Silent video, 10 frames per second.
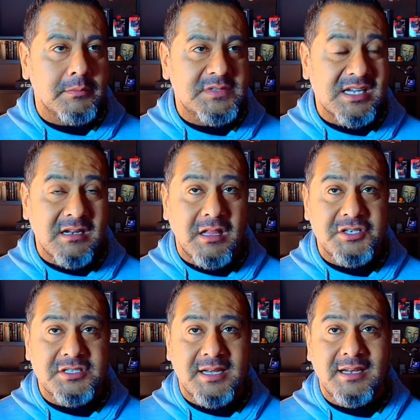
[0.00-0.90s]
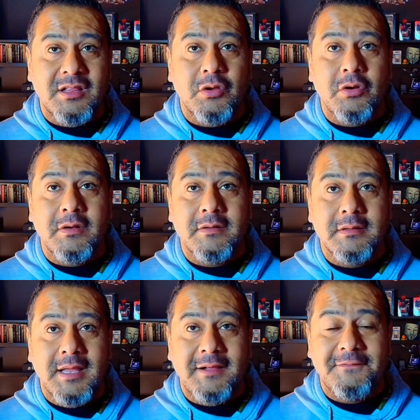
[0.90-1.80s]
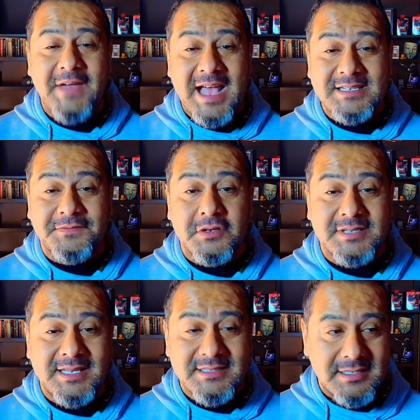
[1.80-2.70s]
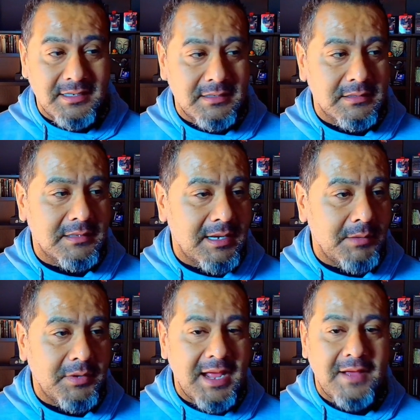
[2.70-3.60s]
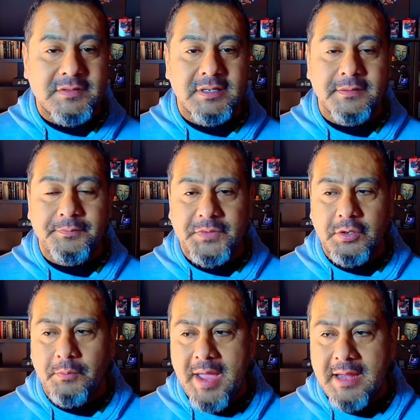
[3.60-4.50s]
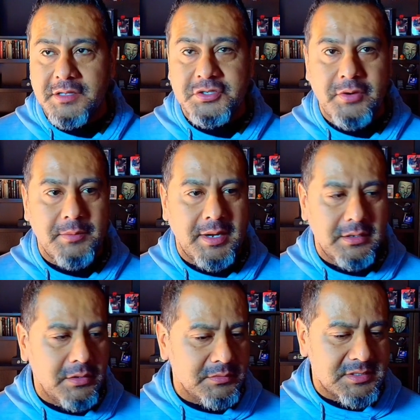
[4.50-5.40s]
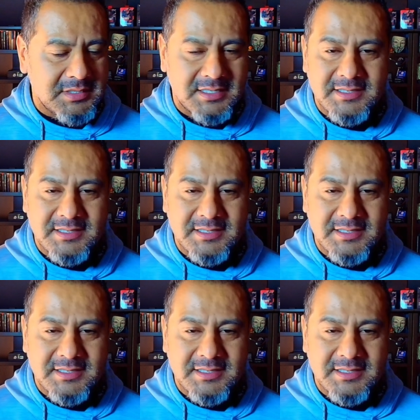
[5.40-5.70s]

technologies I need to learn like fast if there's an incident that I'm going to have to, you know, manage, create my notes, et